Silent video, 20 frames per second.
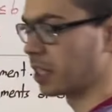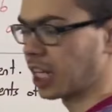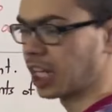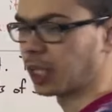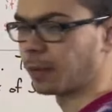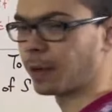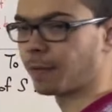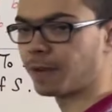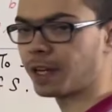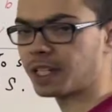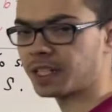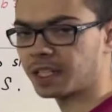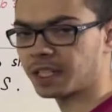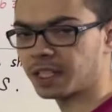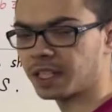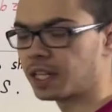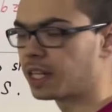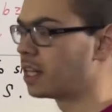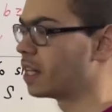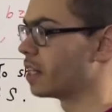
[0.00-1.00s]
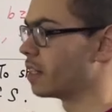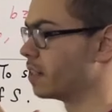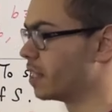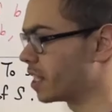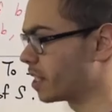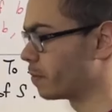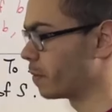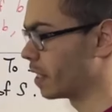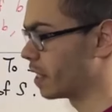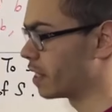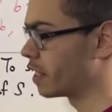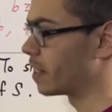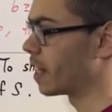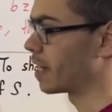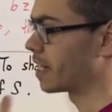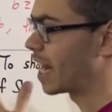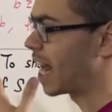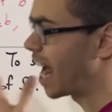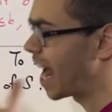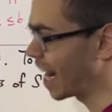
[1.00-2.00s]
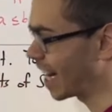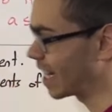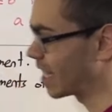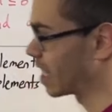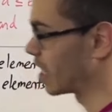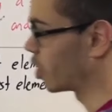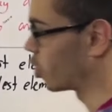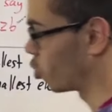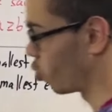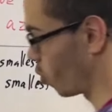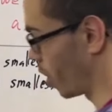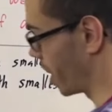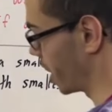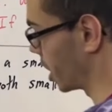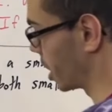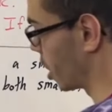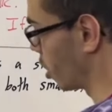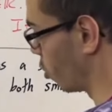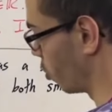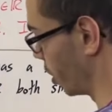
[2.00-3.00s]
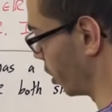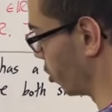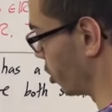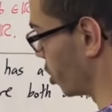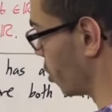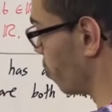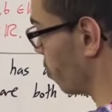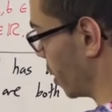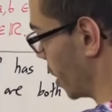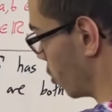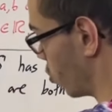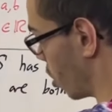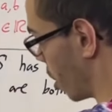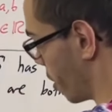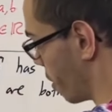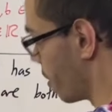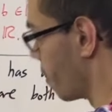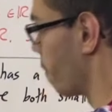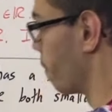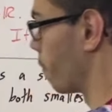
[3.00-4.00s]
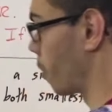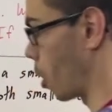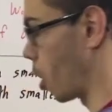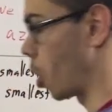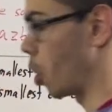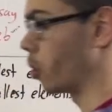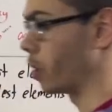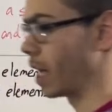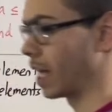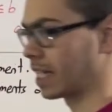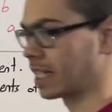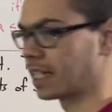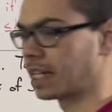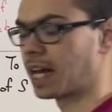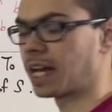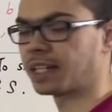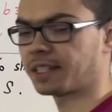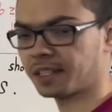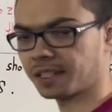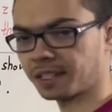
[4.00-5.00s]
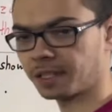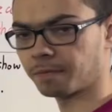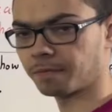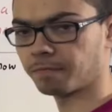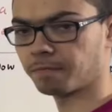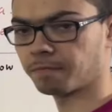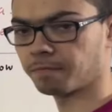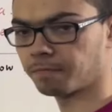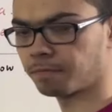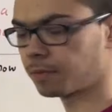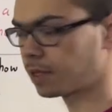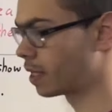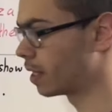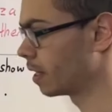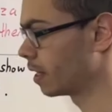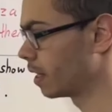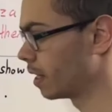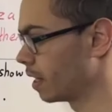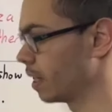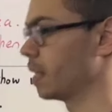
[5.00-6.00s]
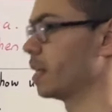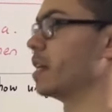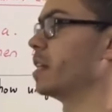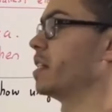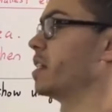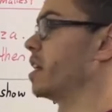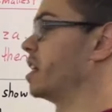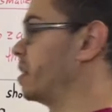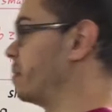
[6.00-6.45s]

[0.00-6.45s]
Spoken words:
element of S, this means that X is greater than or equal to B1 for all X in S. Since